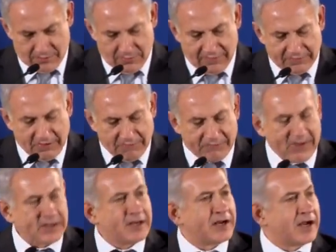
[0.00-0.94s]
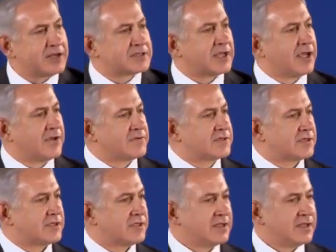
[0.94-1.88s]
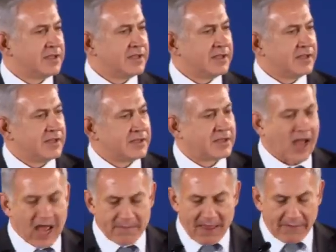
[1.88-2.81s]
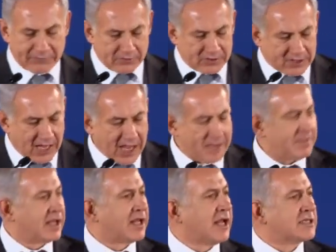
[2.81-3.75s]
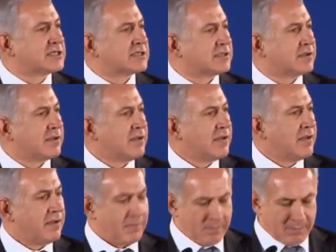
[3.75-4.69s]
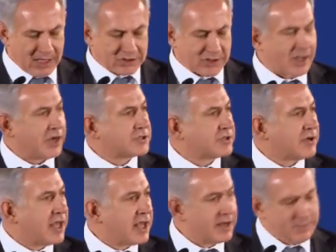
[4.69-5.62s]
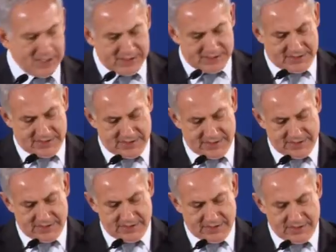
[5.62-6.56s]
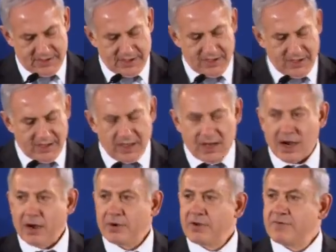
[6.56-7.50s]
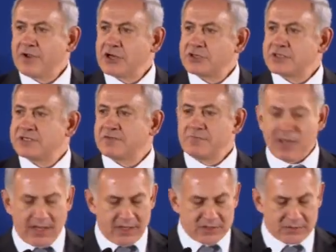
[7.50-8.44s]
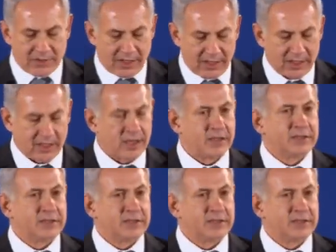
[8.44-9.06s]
We've defended ourselves time after time against much larger enemies. Our innovations have made Israel